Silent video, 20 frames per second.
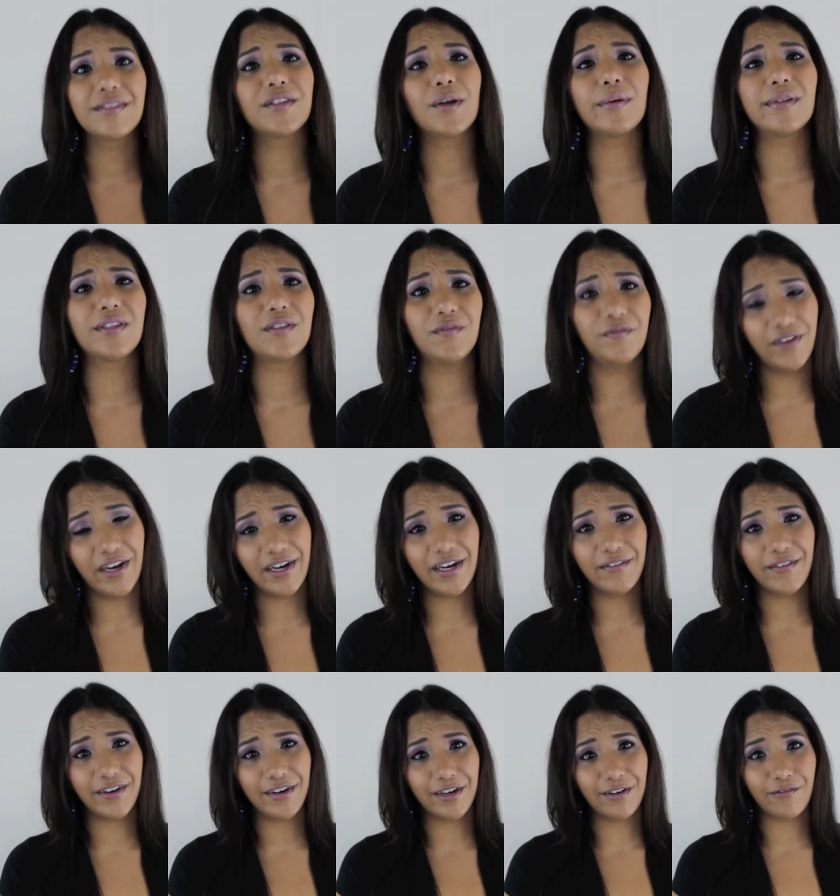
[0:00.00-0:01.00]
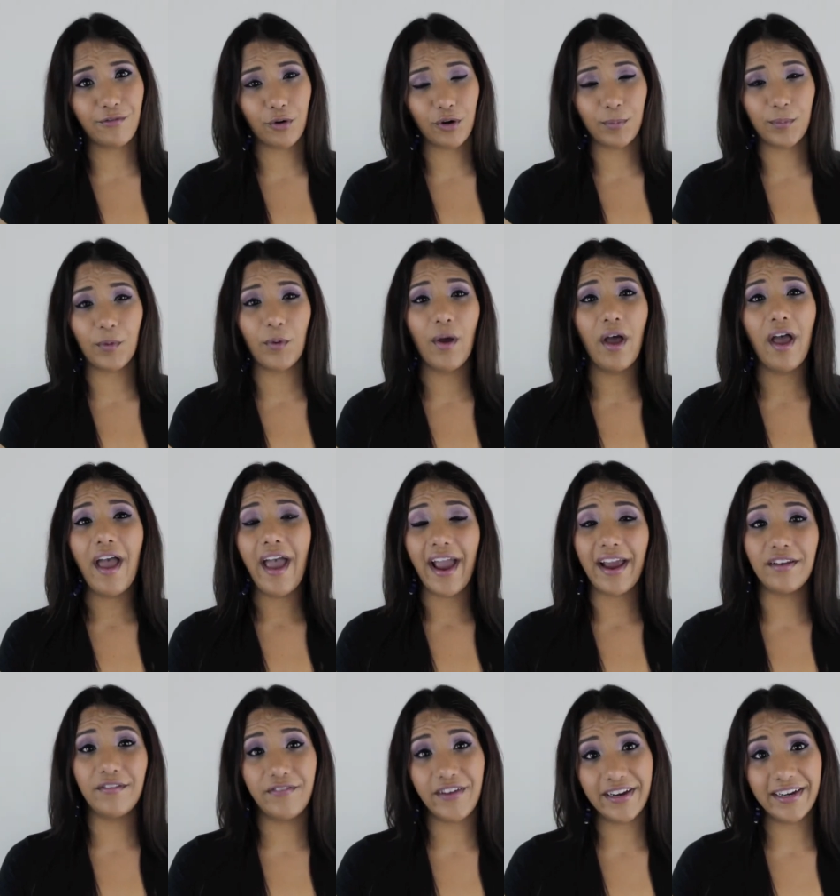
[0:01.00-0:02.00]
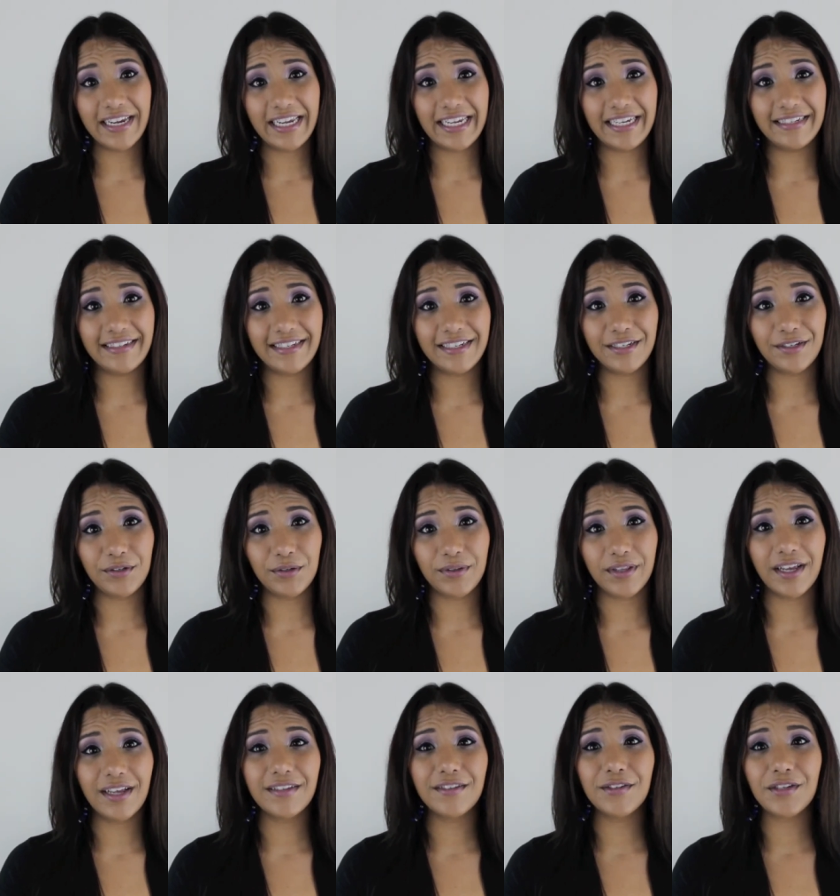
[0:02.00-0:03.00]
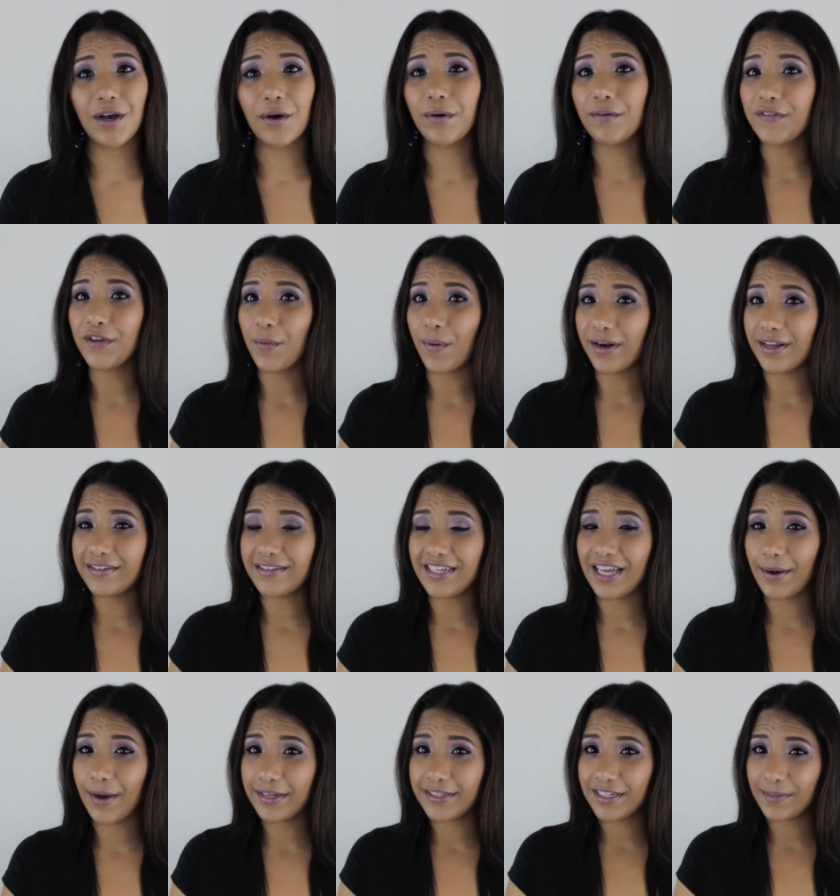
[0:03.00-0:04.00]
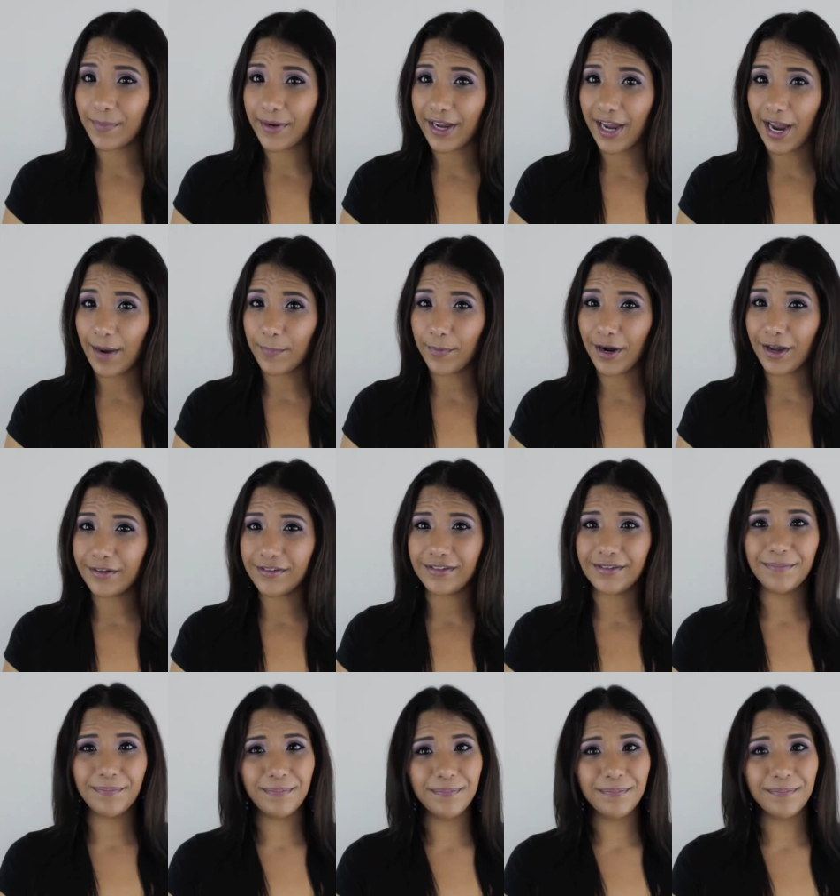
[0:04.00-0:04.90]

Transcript: So it's very, very affordable and very easy to do this. So if you want to see how I did my eyebrows,